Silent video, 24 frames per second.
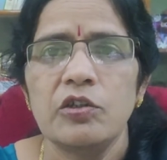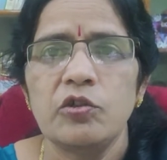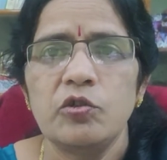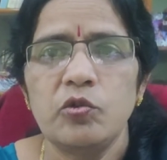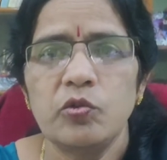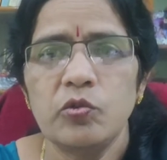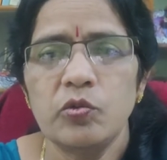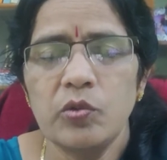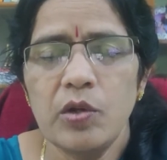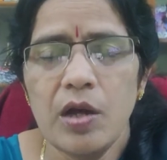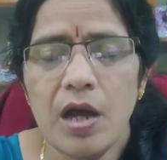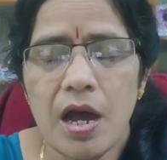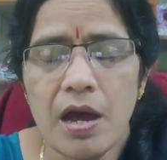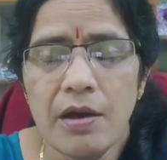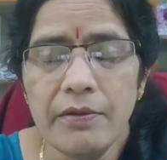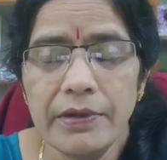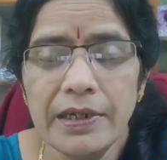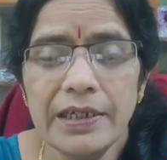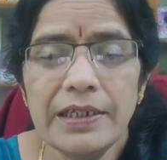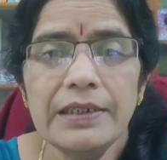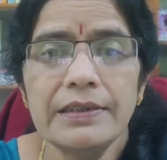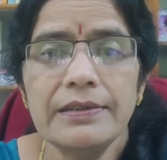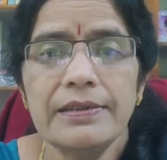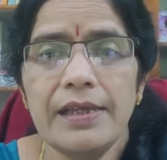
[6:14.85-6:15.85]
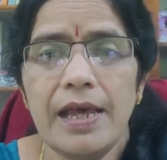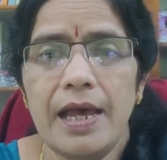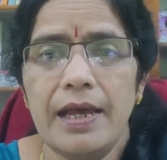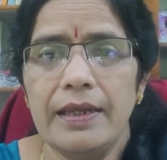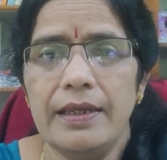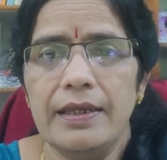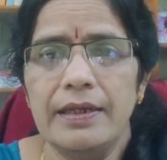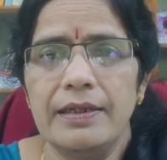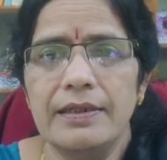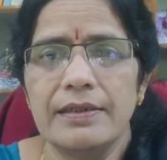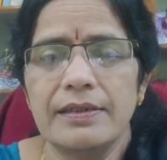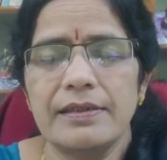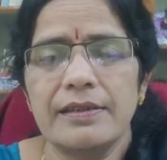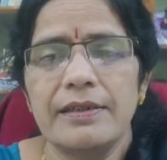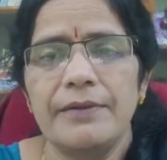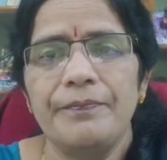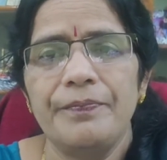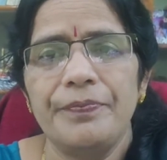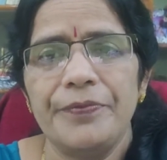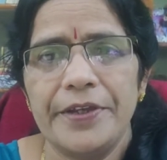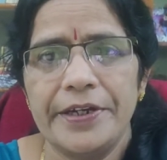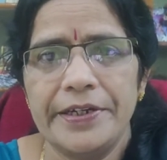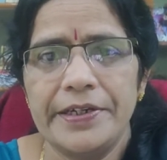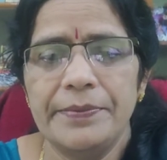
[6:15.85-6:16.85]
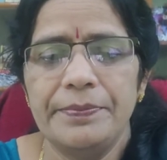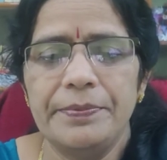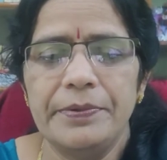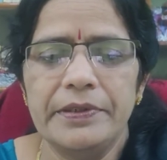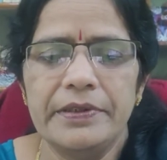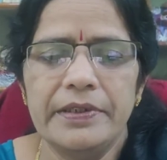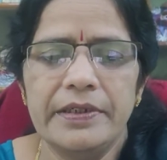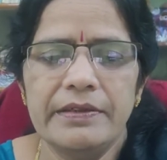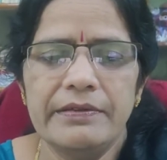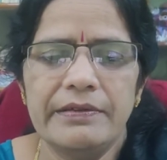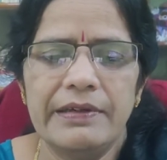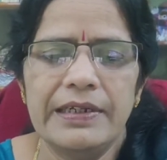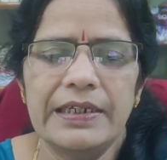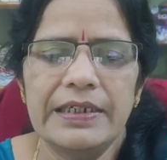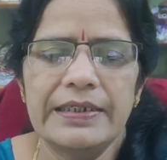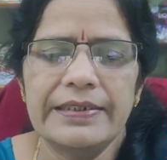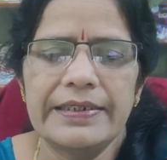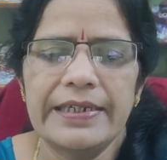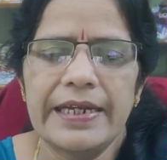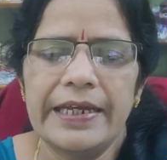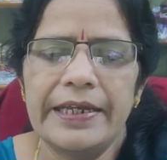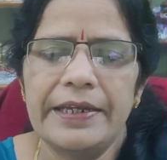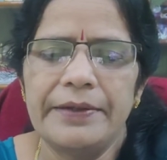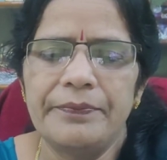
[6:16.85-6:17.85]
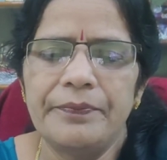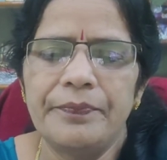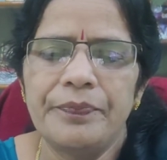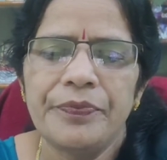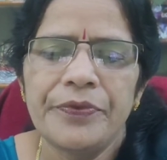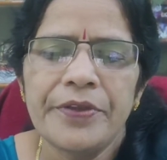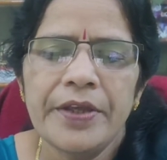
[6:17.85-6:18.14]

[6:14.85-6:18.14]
to our desires at a particular time.